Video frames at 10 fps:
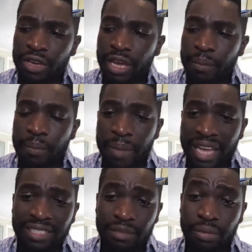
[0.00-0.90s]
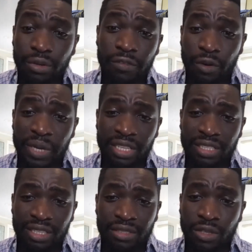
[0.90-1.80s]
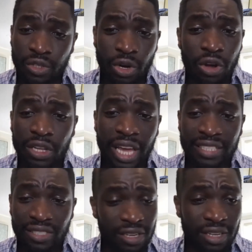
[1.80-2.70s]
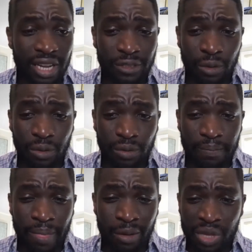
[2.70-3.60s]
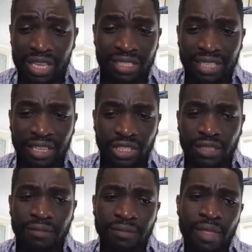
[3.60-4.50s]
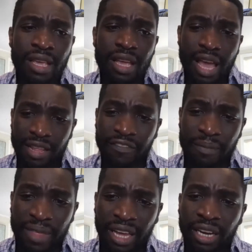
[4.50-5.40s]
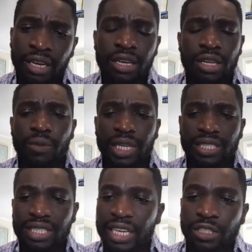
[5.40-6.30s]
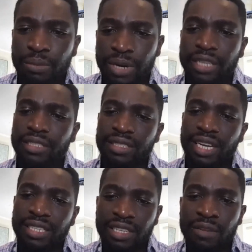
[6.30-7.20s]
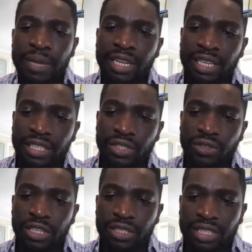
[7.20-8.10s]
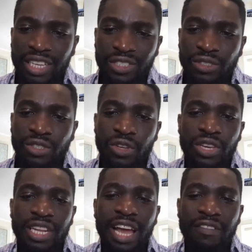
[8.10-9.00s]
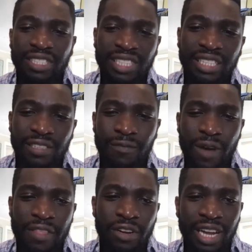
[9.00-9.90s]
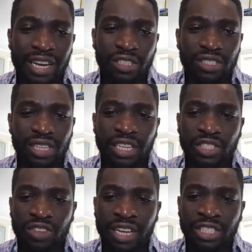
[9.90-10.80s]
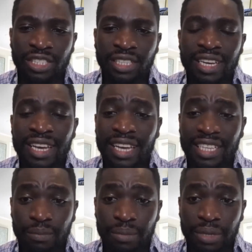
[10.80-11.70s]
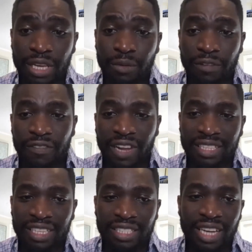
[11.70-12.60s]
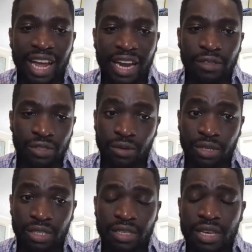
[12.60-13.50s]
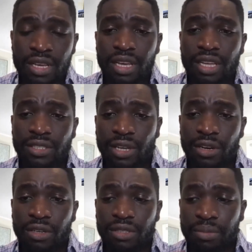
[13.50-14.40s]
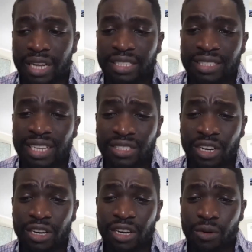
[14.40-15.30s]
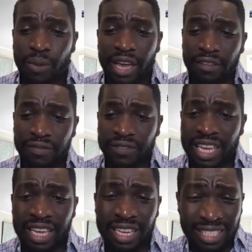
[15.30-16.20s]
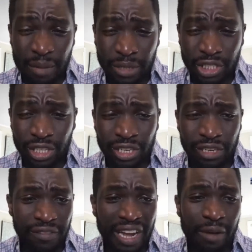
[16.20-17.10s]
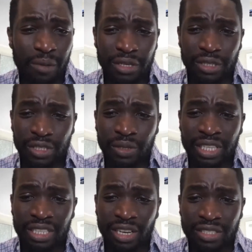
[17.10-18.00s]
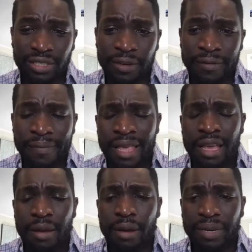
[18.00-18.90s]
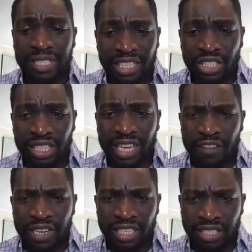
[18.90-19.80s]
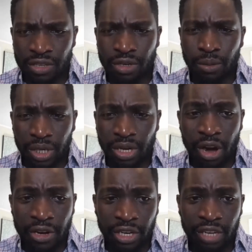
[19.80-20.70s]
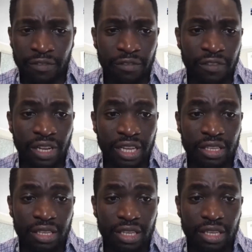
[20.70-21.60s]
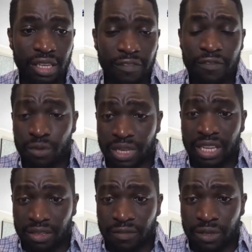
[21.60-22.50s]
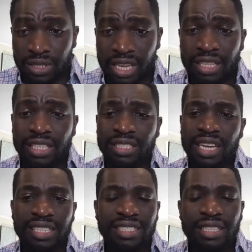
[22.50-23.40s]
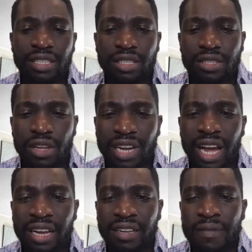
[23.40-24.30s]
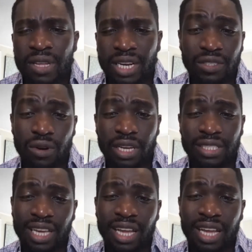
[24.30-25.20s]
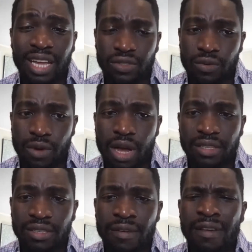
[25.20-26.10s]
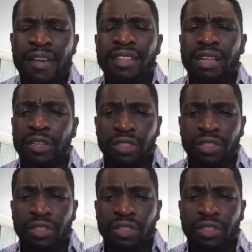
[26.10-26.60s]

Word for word: you can best improve your weaknesses, because you're only as good as your weakest section. And then from there, you want to schedule practice tests intermittently during your schedule so you can have a sense of whether or not your study strategy is being reflected into higher scores. And so practice tests are a way of taking a temperature of how well you're doing and also potentially galvanizing you to work harder if you feel like if you're taking these tests and you're not scoring as highly as you want. Number